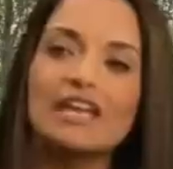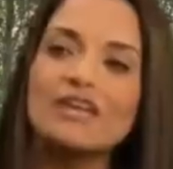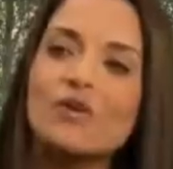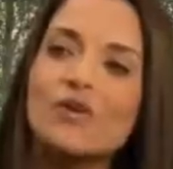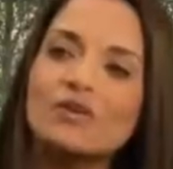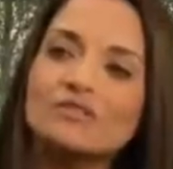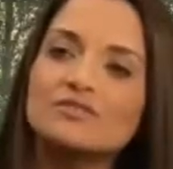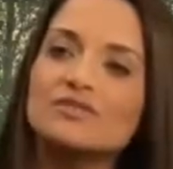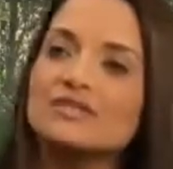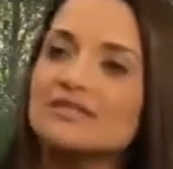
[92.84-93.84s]
In order
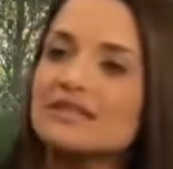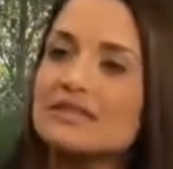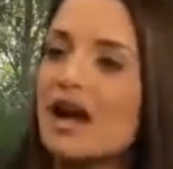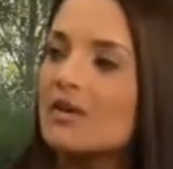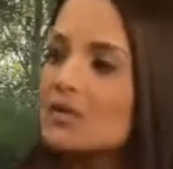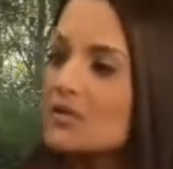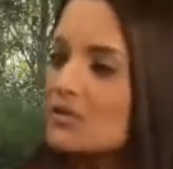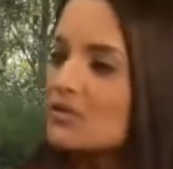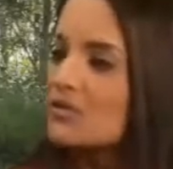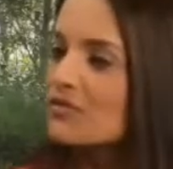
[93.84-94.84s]
to set our
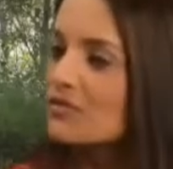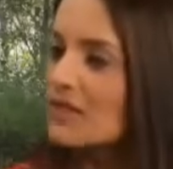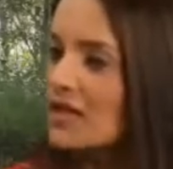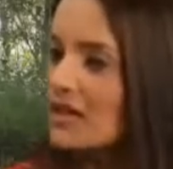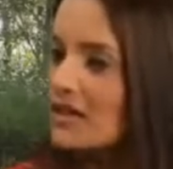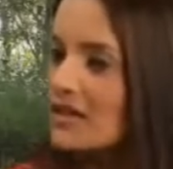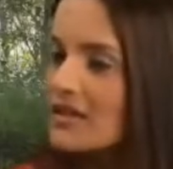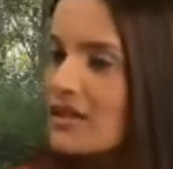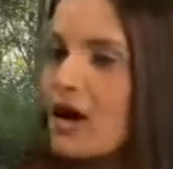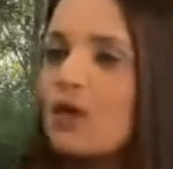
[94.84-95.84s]
children free,
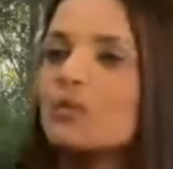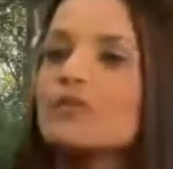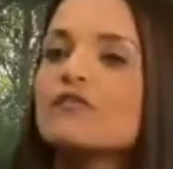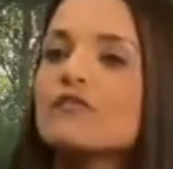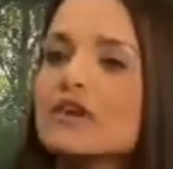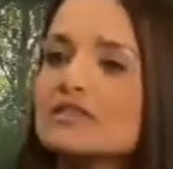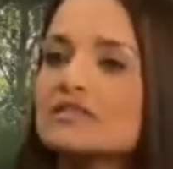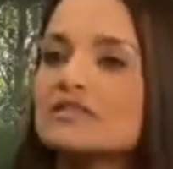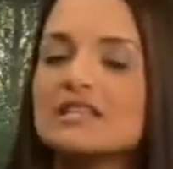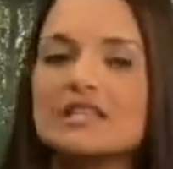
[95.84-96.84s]
we
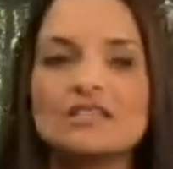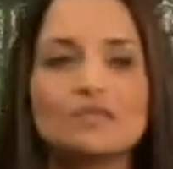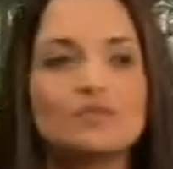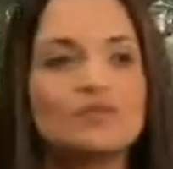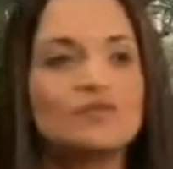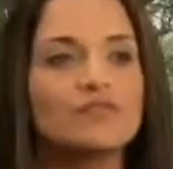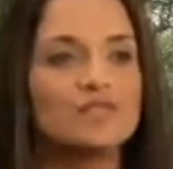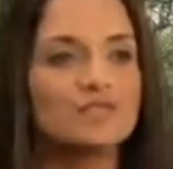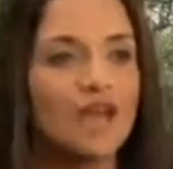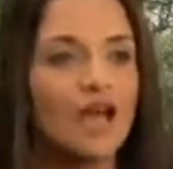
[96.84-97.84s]
first need to
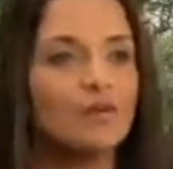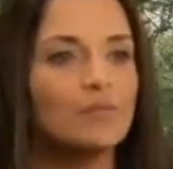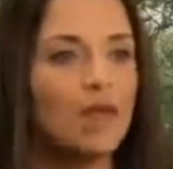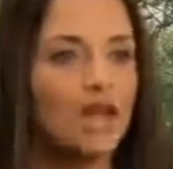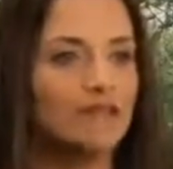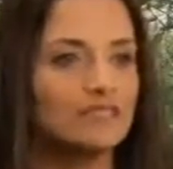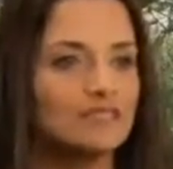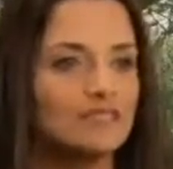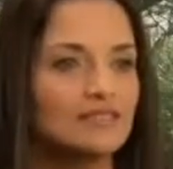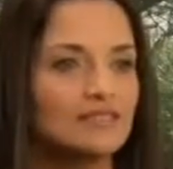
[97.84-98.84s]
revisit our
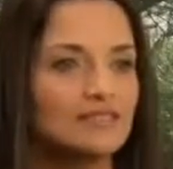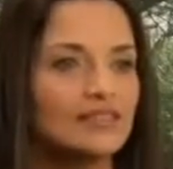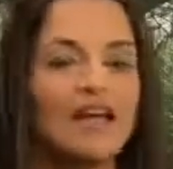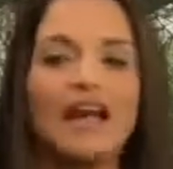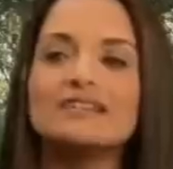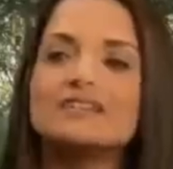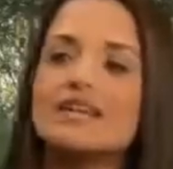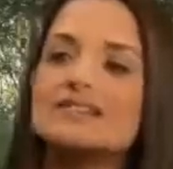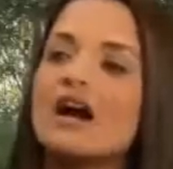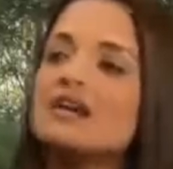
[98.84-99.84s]
past and
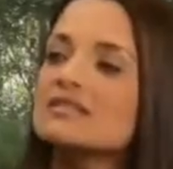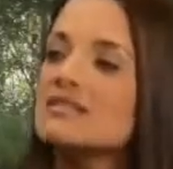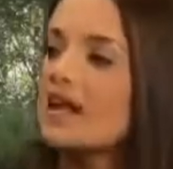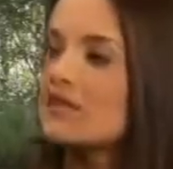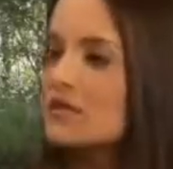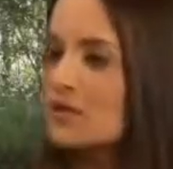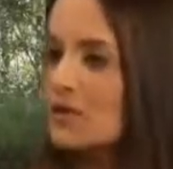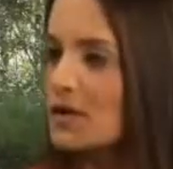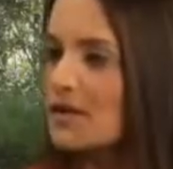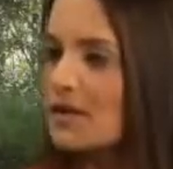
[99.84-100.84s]
set ourselves
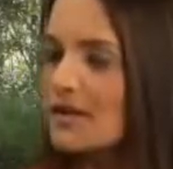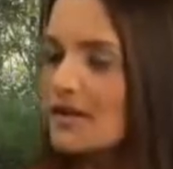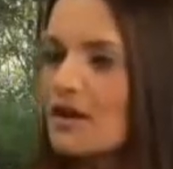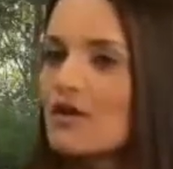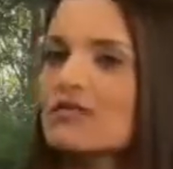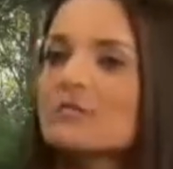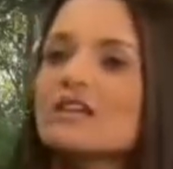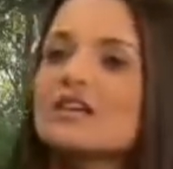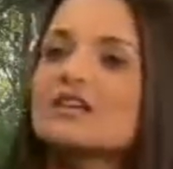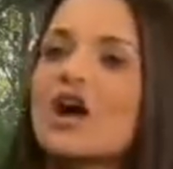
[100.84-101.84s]
free from
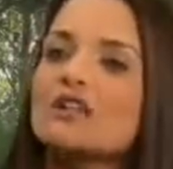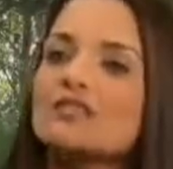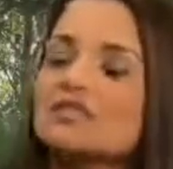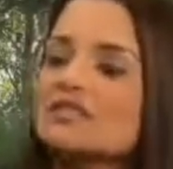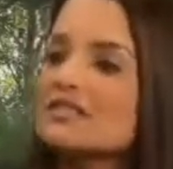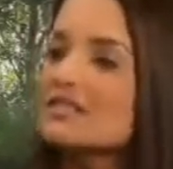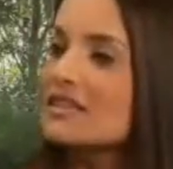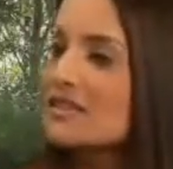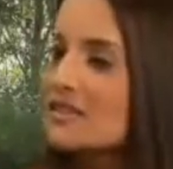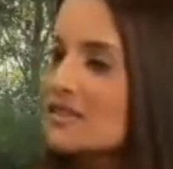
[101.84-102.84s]
the unconsciousness
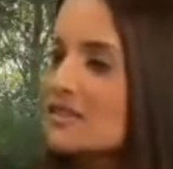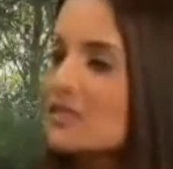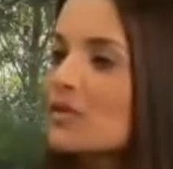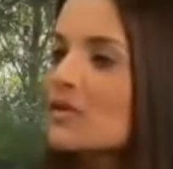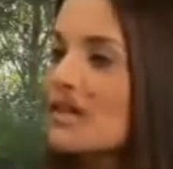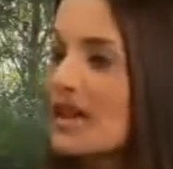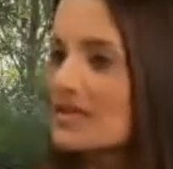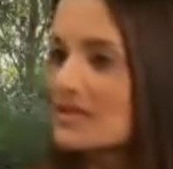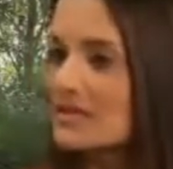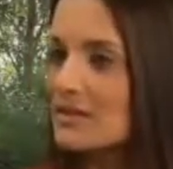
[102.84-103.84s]
that exists within
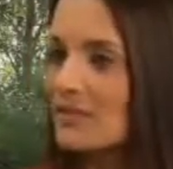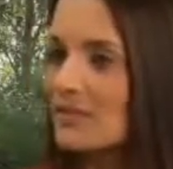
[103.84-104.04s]
us.